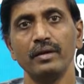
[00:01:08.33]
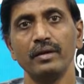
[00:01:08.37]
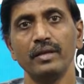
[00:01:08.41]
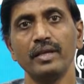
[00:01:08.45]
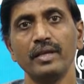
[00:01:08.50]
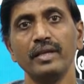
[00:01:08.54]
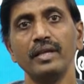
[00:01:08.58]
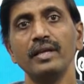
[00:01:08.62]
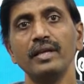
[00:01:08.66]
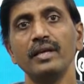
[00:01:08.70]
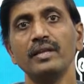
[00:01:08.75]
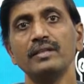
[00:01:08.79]

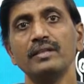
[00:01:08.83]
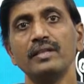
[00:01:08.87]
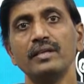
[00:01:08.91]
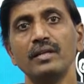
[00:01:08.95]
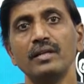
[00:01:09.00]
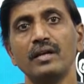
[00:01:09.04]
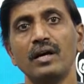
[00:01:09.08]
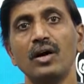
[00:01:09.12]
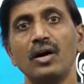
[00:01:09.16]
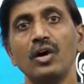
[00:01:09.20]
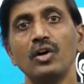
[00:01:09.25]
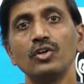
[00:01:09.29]
any
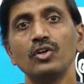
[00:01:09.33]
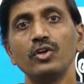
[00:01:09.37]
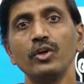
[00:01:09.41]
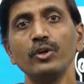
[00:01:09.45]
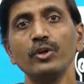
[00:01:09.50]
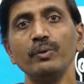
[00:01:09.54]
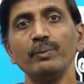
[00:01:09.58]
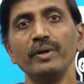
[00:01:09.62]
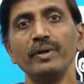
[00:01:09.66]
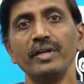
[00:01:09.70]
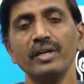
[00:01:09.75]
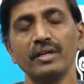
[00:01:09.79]
other
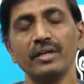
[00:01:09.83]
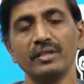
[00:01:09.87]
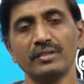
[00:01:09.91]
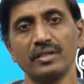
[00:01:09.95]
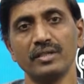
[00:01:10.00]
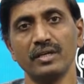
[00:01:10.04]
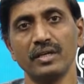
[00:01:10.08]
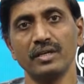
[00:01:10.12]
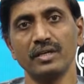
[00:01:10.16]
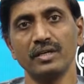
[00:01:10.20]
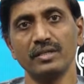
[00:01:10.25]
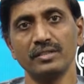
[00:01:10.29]
autoimmune
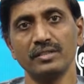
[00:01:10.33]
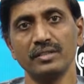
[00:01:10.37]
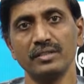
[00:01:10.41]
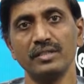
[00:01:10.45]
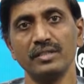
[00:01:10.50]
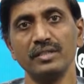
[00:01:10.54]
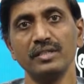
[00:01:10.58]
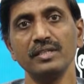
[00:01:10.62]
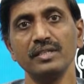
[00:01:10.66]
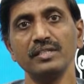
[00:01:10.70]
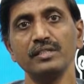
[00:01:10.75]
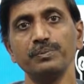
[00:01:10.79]
disorders,
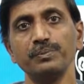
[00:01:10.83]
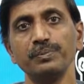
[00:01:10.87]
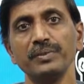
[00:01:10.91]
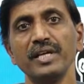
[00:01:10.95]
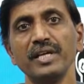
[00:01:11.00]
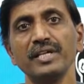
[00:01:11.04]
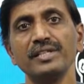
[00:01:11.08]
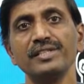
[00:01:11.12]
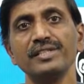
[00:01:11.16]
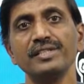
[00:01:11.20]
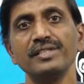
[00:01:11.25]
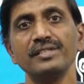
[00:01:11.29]
these
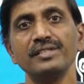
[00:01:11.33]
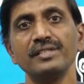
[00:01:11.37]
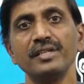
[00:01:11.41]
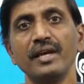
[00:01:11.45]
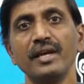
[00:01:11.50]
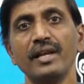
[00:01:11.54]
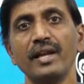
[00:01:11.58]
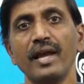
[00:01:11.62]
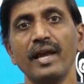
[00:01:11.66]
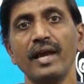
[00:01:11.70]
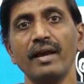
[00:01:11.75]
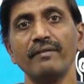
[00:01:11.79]
patients
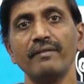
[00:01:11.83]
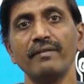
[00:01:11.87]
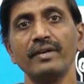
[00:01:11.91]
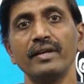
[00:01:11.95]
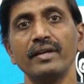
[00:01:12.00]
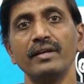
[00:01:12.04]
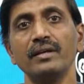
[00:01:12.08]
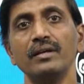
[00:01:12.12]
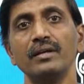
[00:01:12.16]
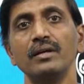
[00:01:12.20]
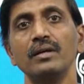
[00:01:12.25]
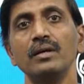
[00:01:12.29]
are
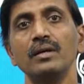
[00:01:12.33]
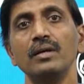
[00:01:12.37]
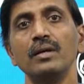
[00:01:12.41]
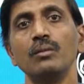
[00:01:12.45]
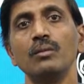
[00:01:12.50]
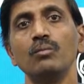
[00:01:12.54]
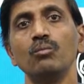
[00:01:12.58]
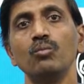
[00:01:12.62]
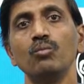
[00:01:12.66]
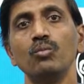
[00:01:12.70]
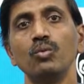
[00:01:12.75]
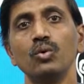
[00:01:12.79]
having
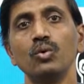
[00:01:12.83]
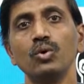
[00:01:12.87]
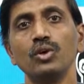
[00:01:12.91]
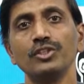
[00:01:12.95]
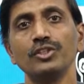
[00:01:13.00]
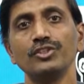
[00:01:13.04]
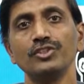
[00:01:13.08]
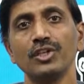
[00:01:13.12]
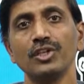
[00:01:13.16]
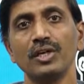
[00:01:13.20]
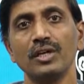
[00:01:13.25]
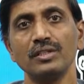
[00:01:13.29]
more
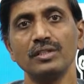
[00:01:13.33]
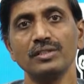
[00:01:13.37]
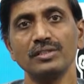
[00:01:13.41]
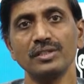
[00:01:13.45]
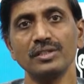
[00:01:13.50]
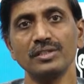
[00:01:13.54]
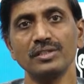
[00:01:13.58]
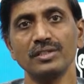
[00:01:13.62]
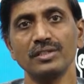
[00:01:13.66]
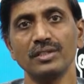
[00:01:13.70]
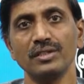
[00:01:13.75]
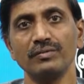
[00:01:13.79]

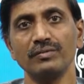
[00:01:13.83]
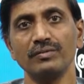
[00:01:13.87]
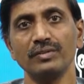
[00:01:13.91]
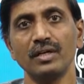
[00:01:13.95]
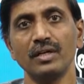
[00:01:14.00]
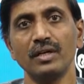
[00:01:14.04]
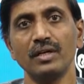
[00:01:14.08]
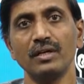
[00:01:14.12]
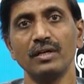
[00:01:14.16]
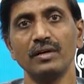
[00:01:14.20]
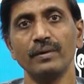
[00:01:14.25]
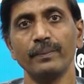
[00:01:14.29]
chances of
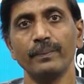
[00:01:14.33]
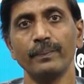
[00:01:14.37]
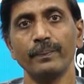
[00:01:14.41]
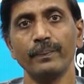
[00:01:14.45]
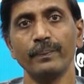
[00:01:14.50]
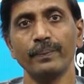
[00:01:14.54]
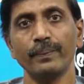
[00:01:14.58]
the